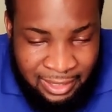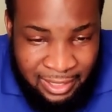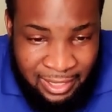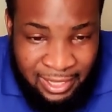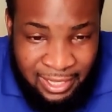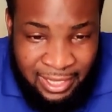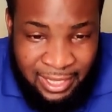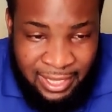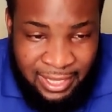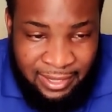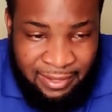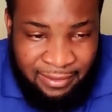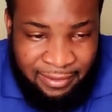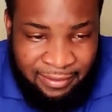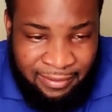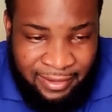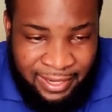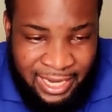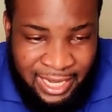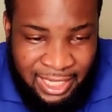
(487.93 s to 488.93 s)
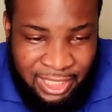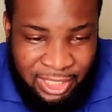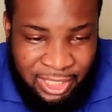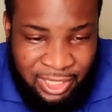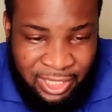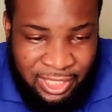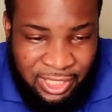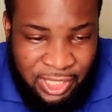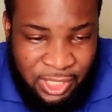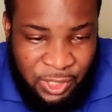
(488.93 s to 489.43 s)
the
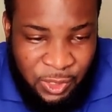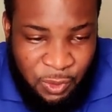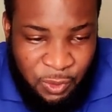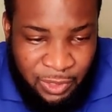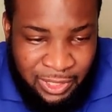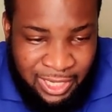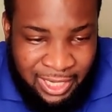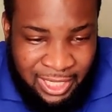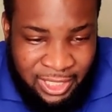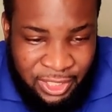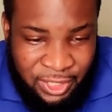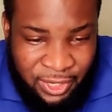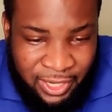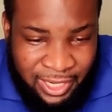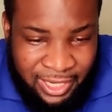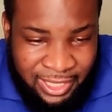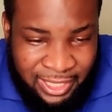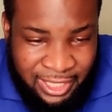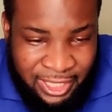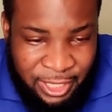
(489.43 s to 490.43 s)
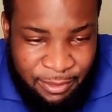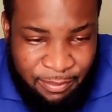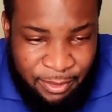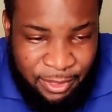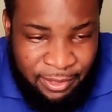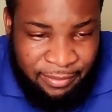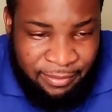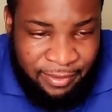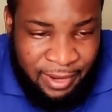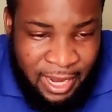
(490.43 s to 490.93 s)
financial institution that you're getting the
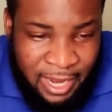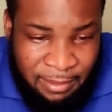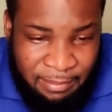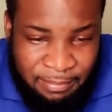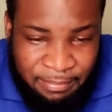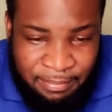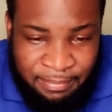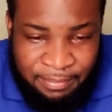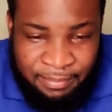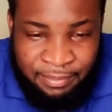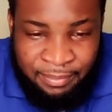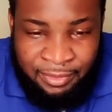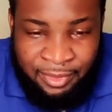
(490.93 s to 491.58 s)
money from.